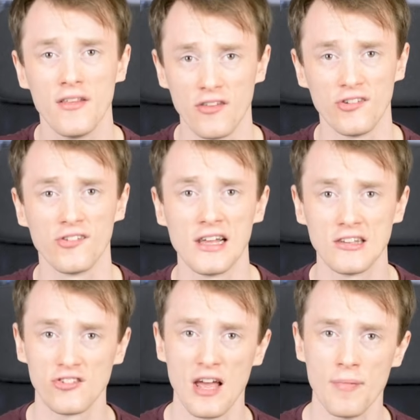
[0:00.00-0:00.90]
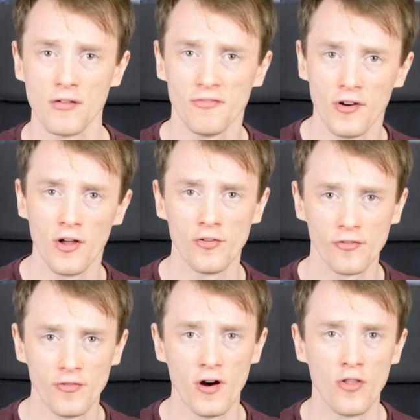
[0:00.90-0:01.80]
This is like stepping further
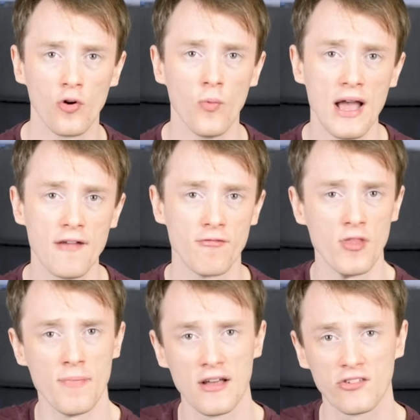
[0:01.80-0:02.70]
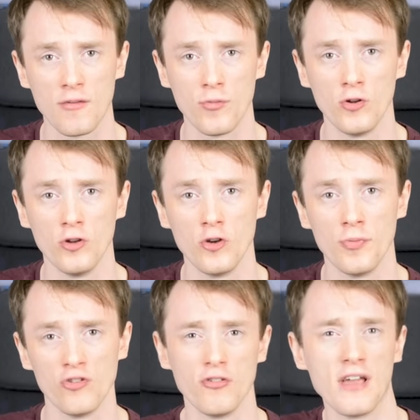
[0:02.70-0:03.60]
and further away from the basketball hoop
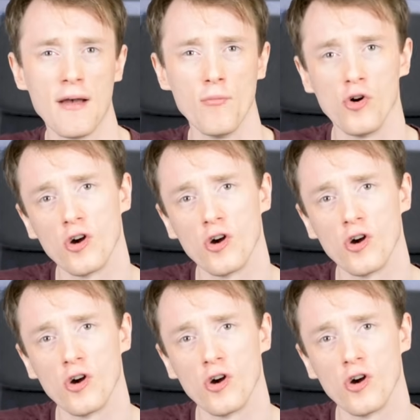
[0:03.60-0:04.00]
as you get more